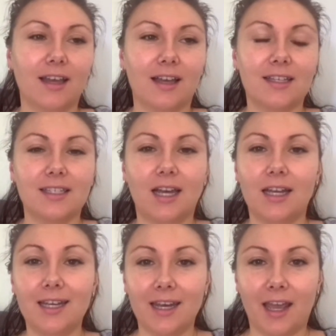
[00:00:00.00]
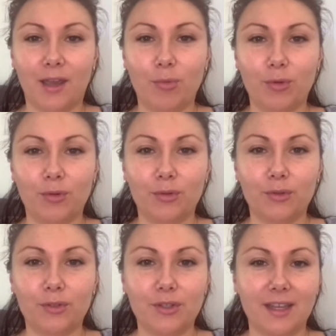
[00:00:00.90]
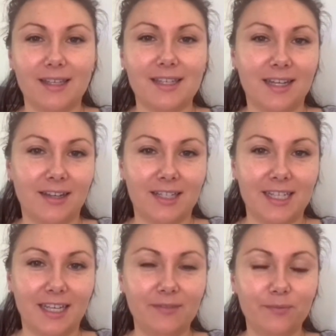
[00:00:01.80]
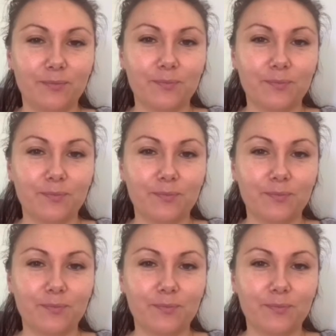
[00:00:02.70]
I started in April 2019